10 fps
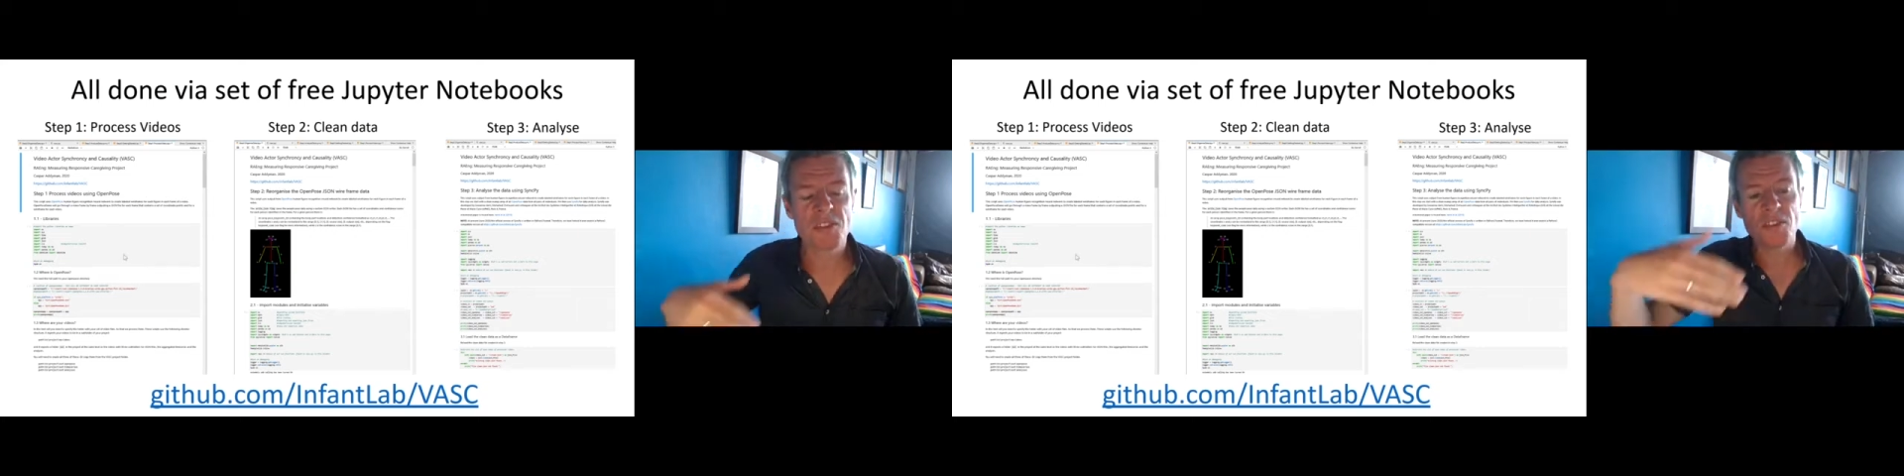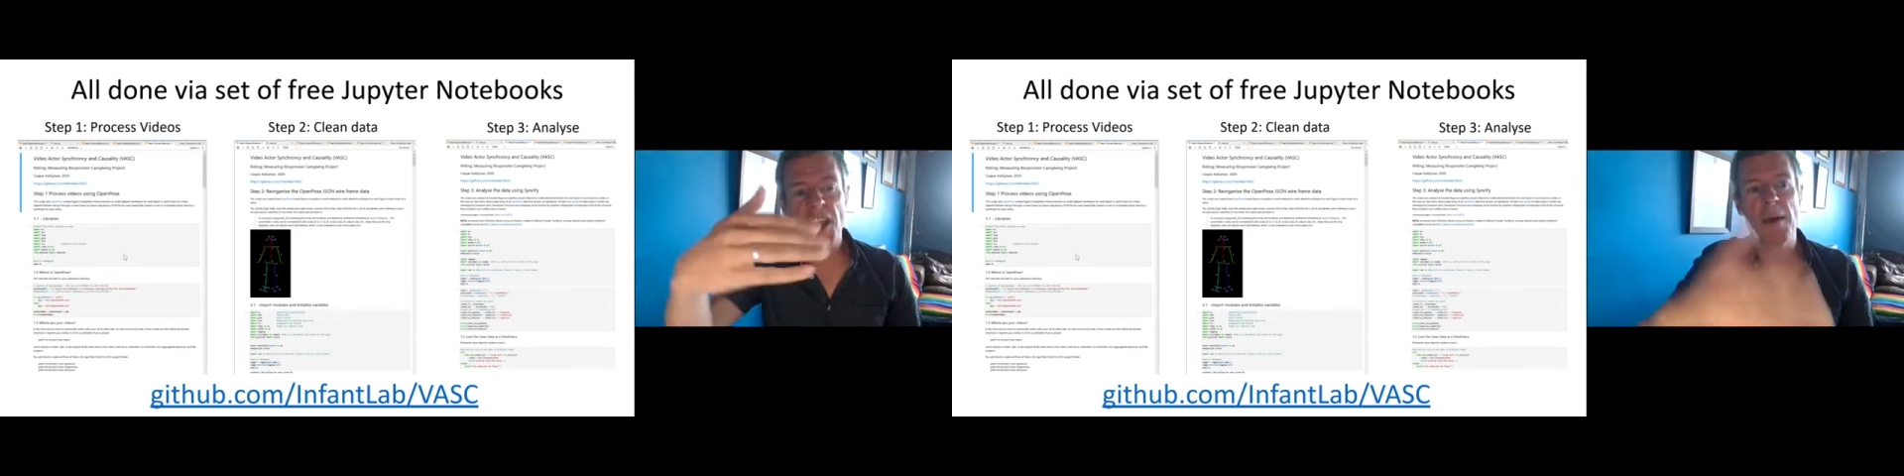
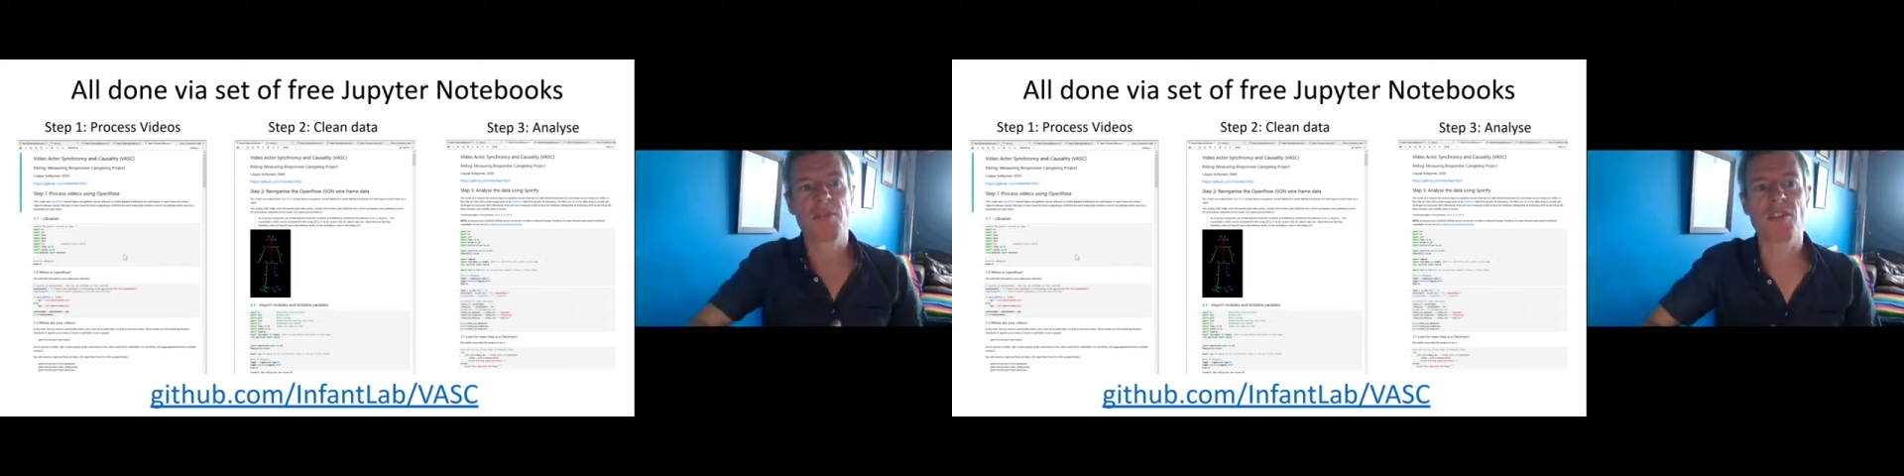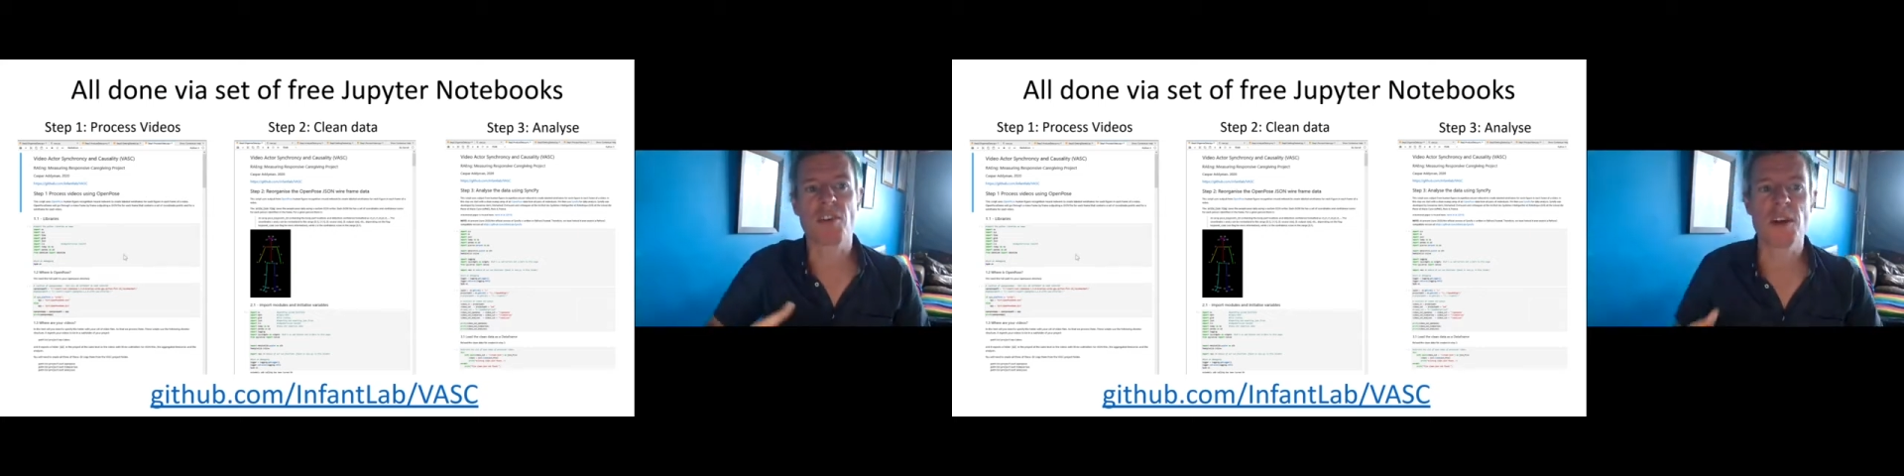
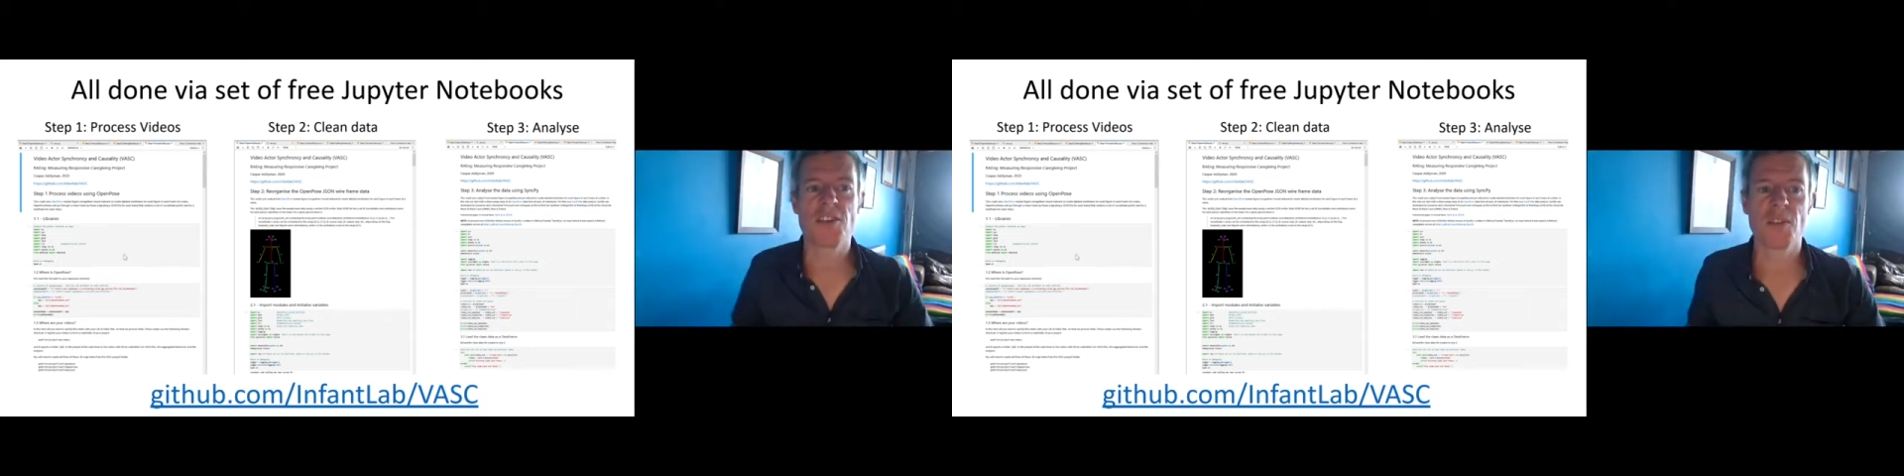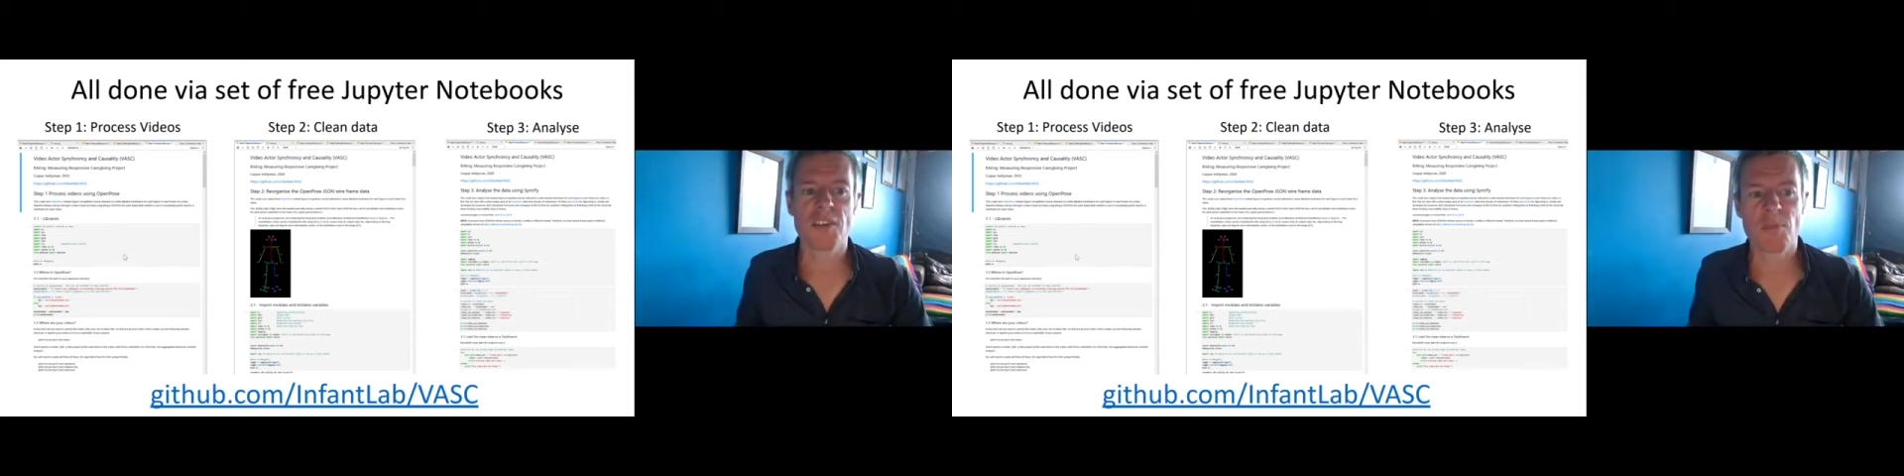steps through each
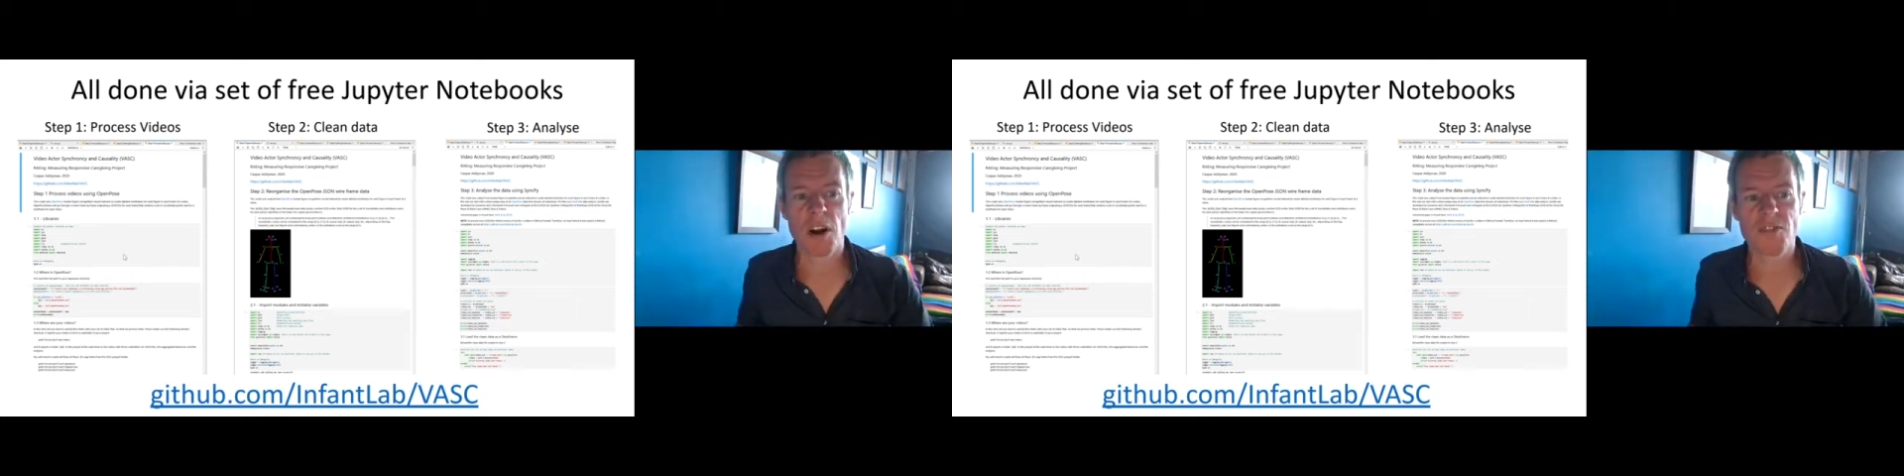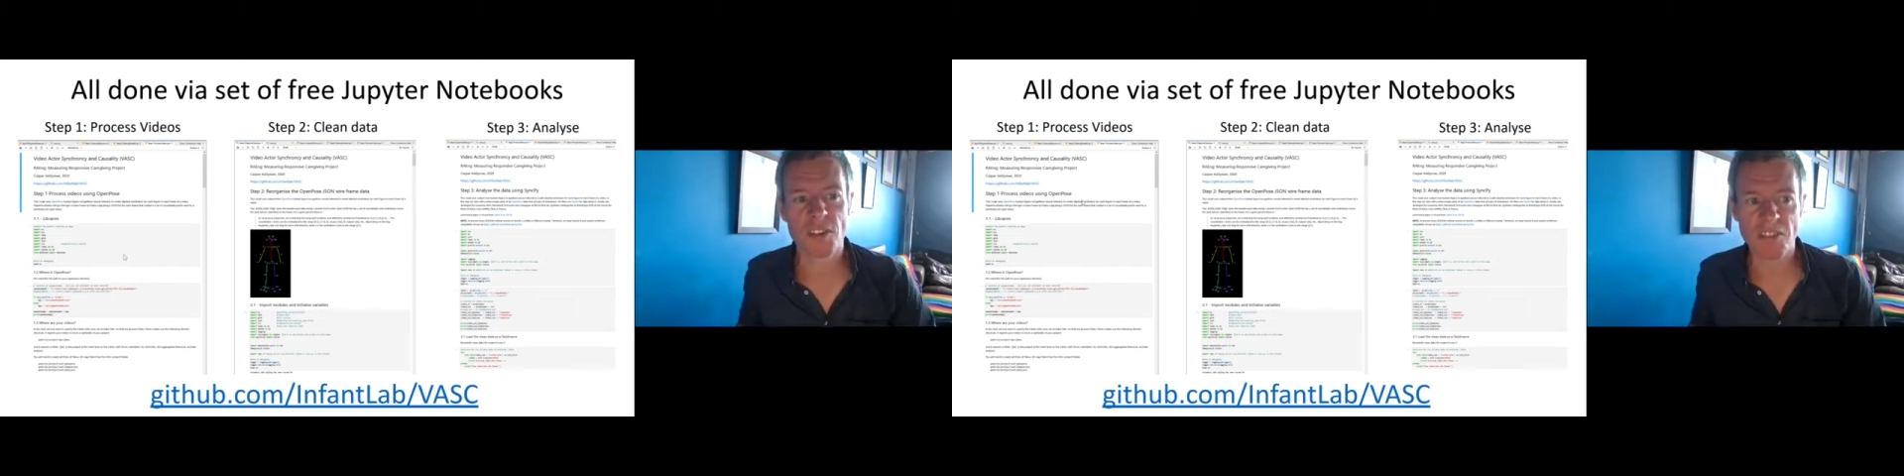of these
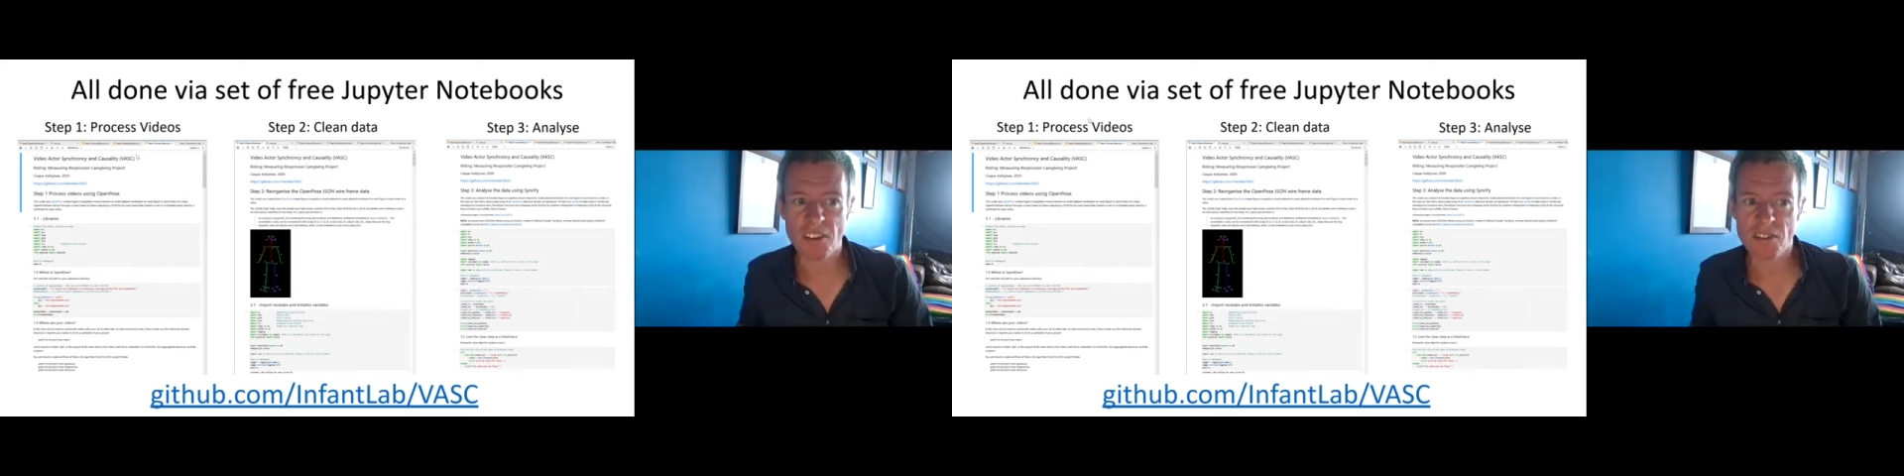processes.